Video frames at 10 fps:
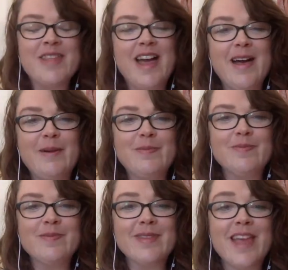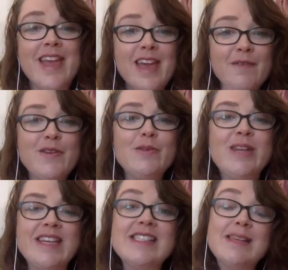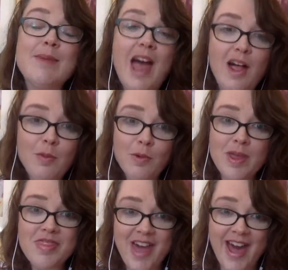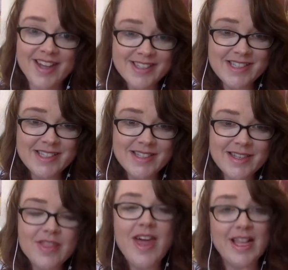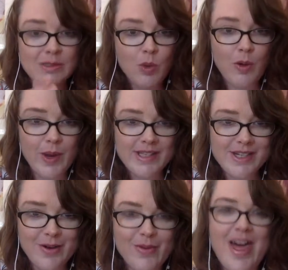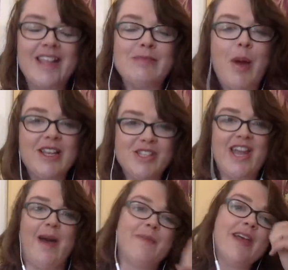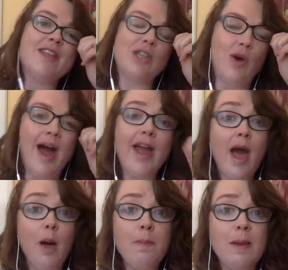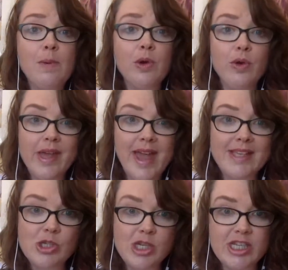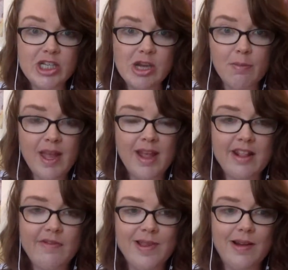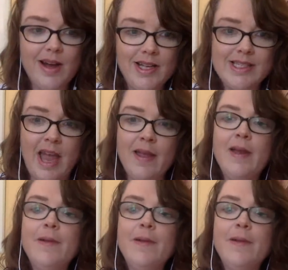If you need some help with that, that's what we do. That's my jam. So I help people create strategic plans for their content.